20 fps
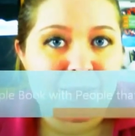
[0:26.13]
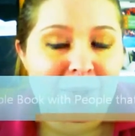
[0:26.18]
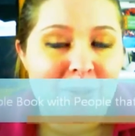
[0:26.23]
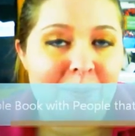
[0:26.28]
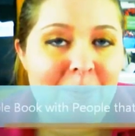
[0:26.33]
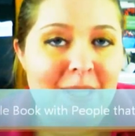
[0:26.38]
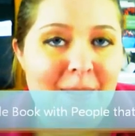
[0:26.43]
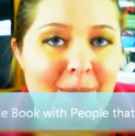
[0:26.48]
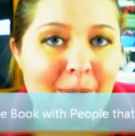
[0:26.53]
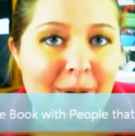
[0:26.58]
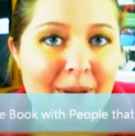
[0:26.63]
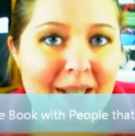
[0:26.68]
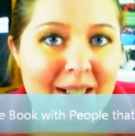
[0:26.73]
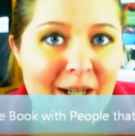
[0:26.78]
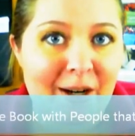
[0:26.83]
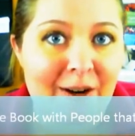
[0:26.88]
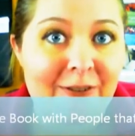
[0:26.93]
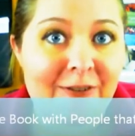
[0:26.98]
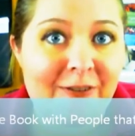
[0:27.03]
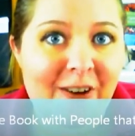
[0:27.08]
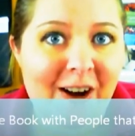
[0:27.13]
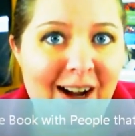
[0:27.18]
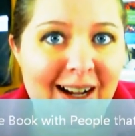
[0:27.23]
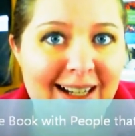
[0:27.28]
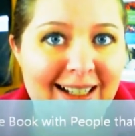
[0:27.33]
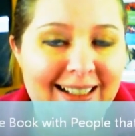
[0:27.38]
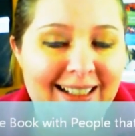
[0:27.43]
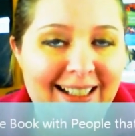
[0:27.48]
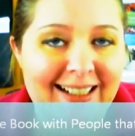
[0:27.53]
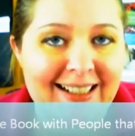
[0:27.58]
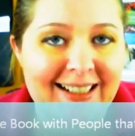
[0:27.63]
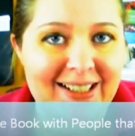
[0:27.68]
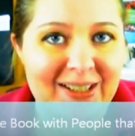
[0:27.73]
with people that are fun and